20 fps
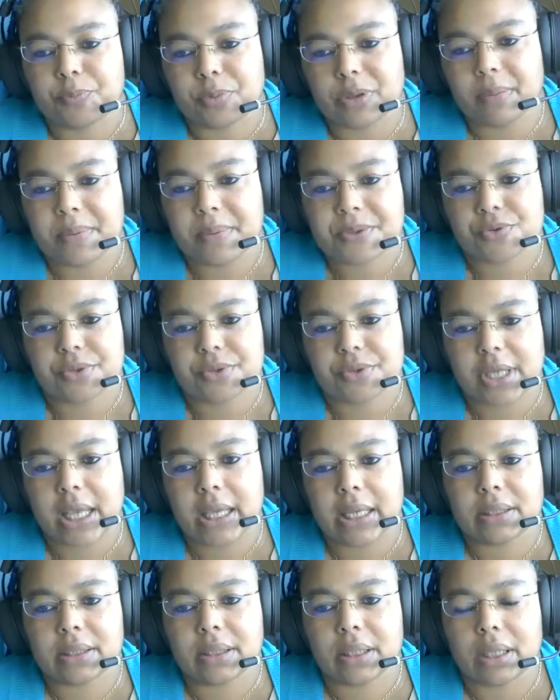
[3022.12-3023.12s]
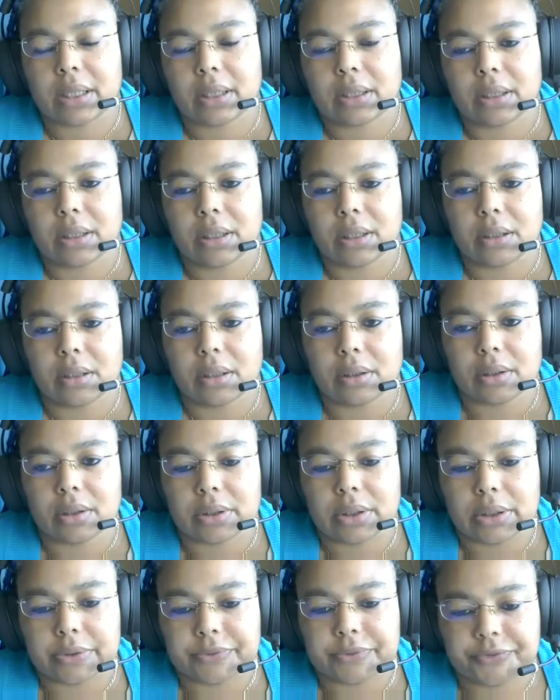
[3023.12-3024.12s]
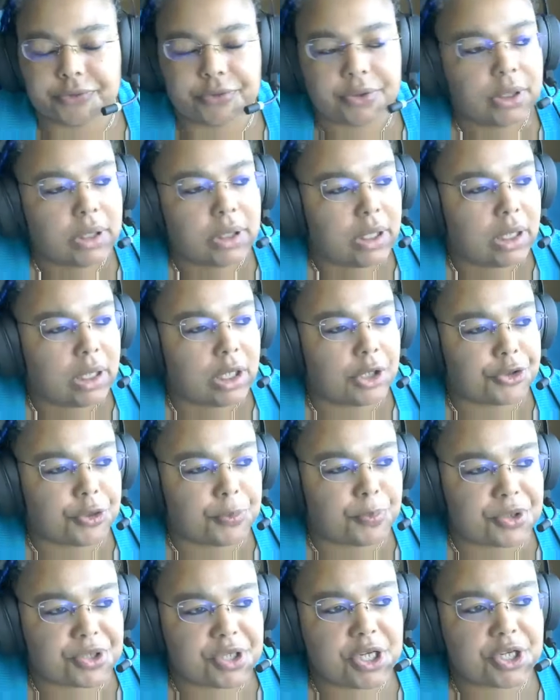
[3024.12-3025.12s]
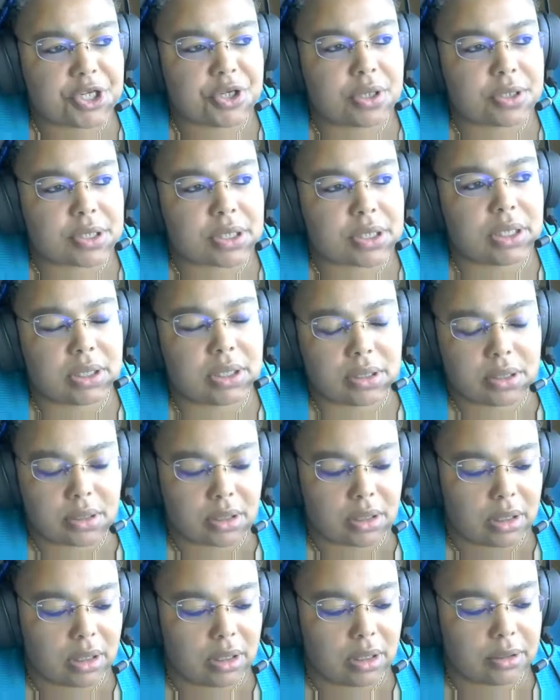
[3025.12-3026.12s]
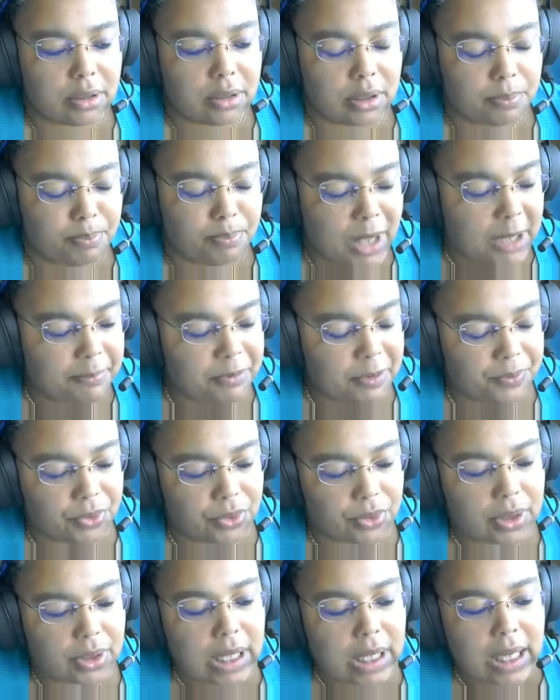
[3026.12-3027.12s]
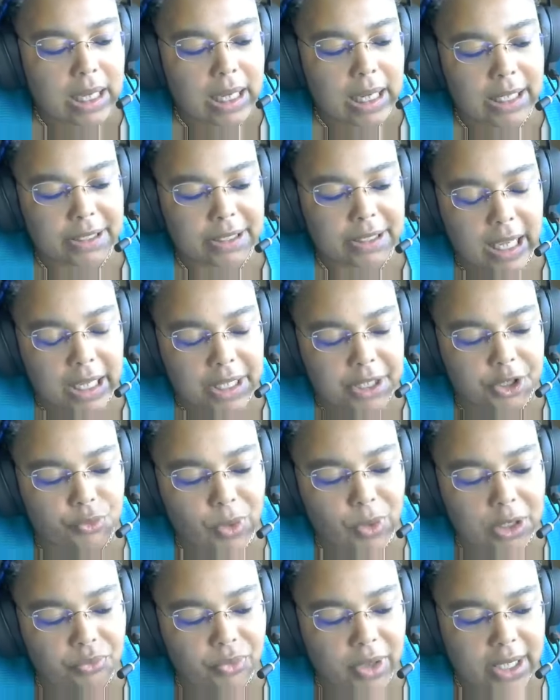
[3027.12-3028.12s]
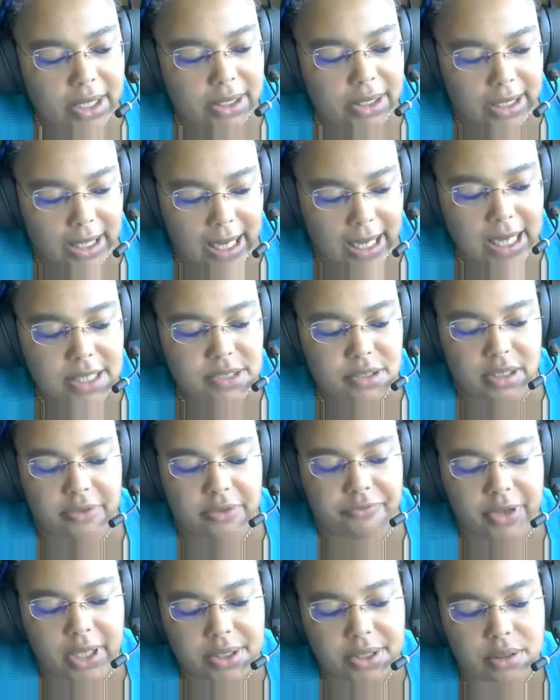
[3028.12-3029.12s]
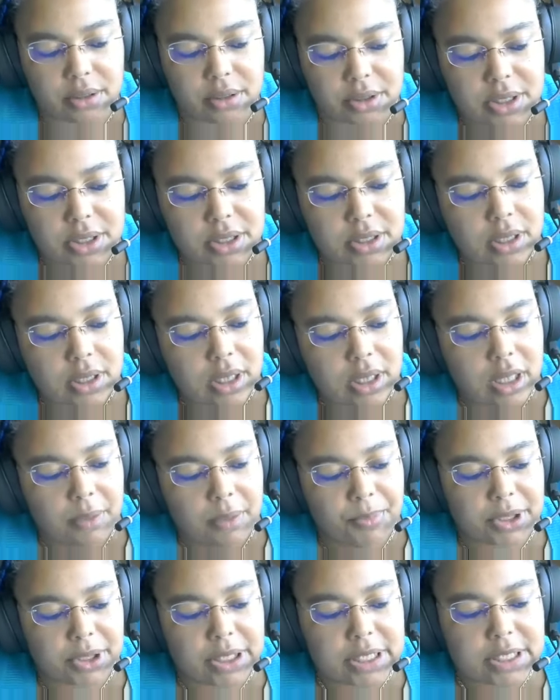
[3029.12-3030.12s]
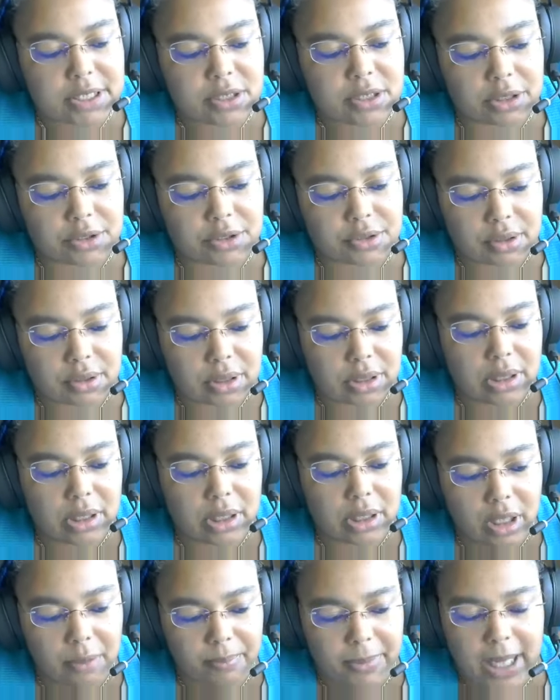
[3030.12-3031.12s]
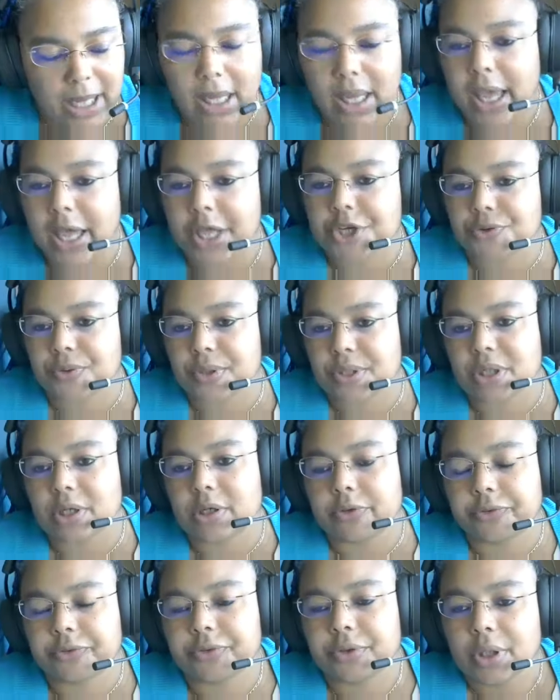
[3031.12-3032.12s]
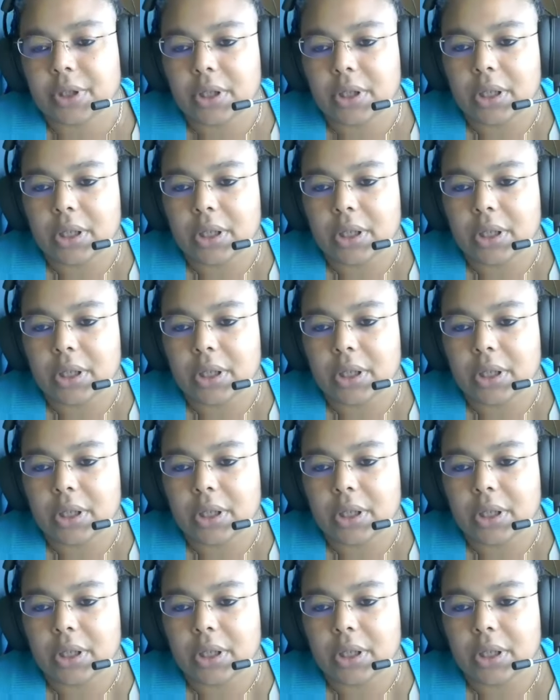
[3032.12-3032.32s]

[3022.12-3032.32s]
problems today and of the positions in black people. And in one way, it has an effect on it, but it's not about hatred of